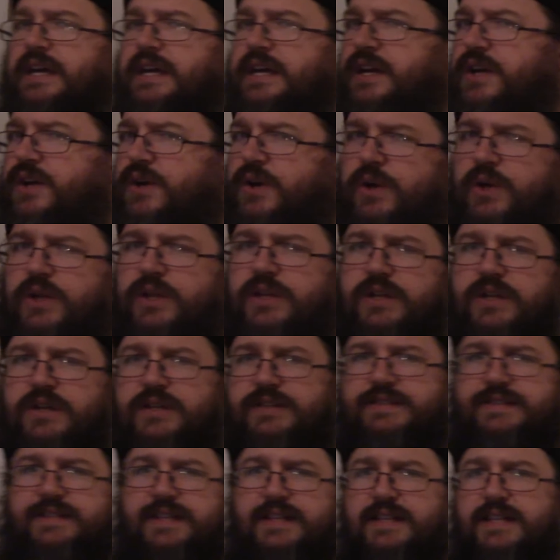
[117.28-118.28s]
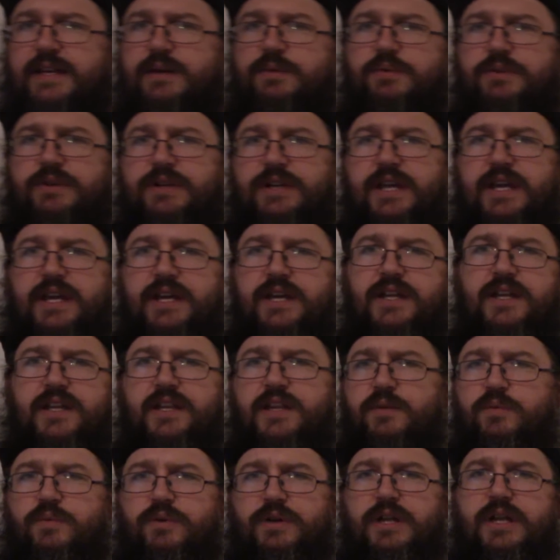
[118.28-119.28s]
Earlier it said they were naked and
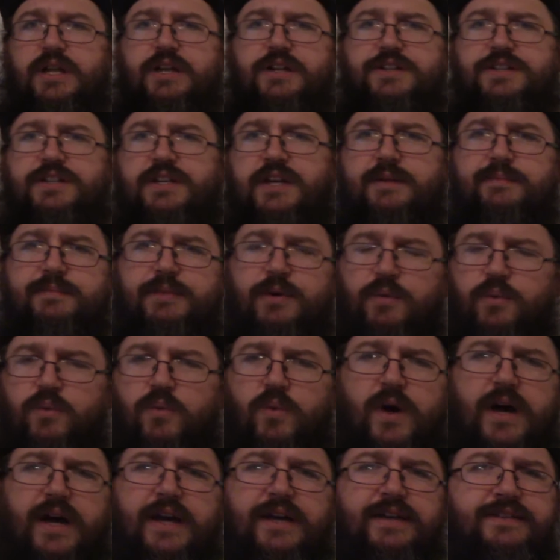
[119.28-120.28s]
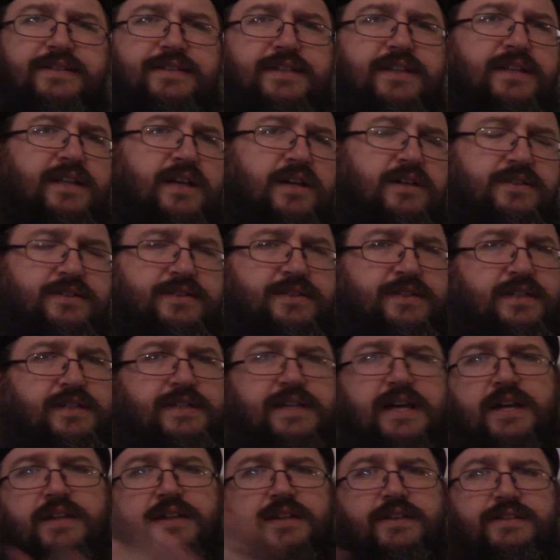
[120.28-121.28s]
they were not ashamed, but why is it all of a sudden
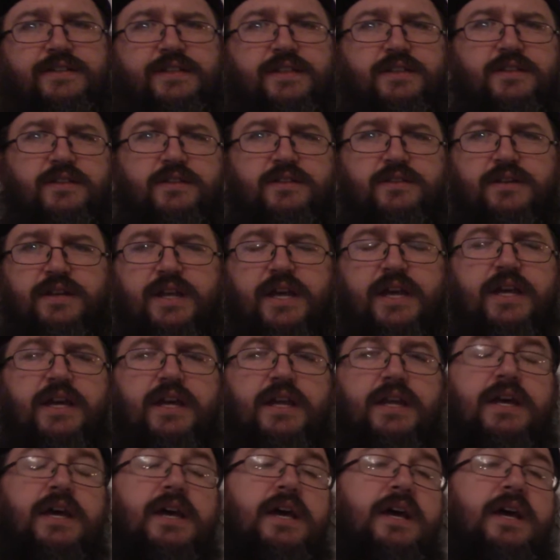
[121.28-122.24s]
now they see that they're naked?